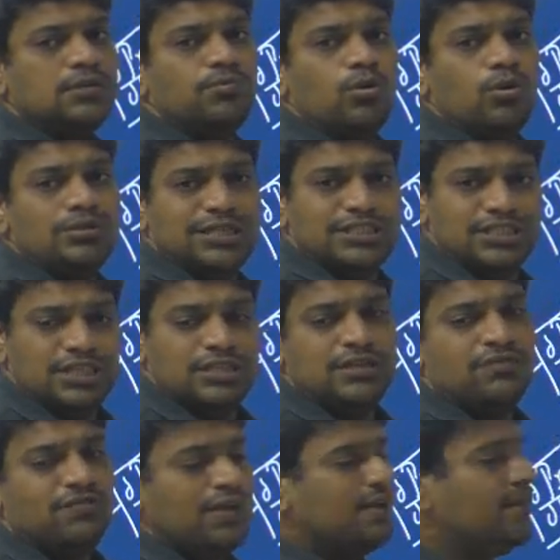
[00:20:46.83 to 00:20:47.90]
both the change
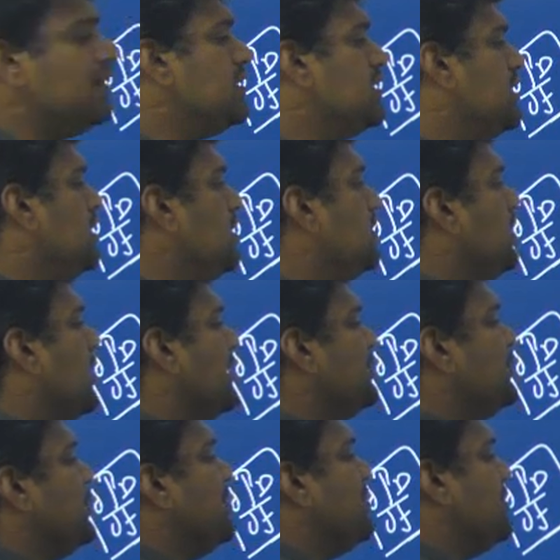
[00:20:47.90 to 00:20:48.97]
in frequency
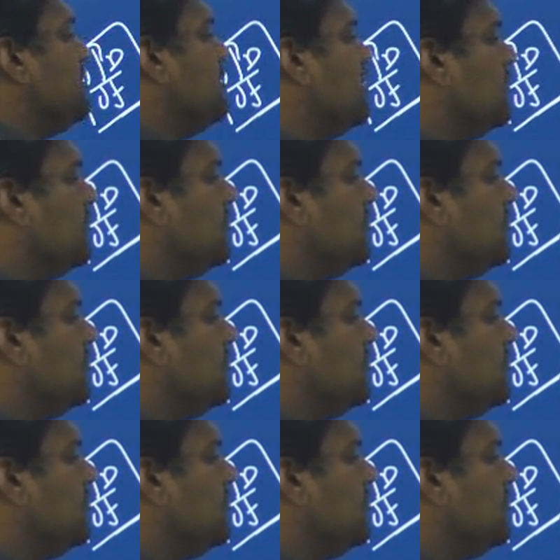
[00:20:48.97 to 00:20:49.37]
and change in